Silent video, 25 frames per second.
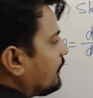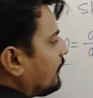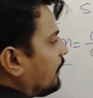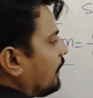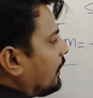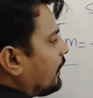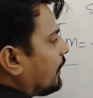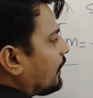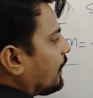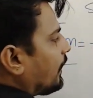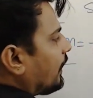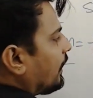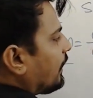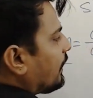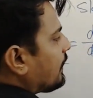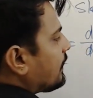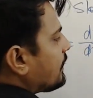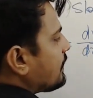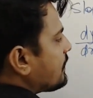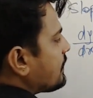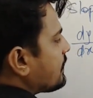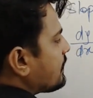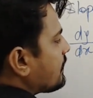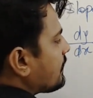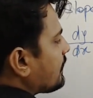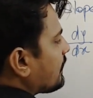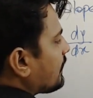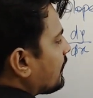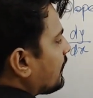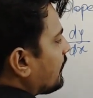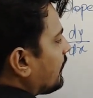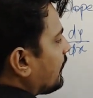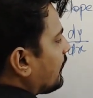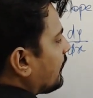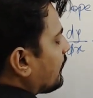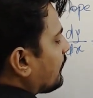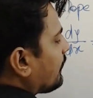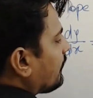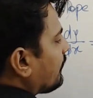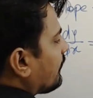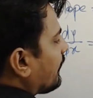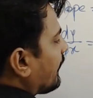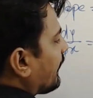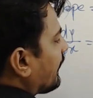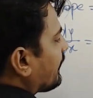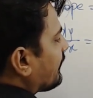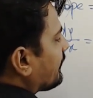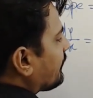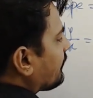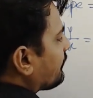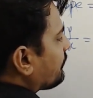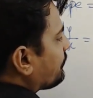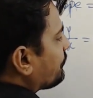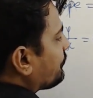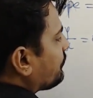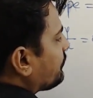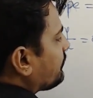is negative,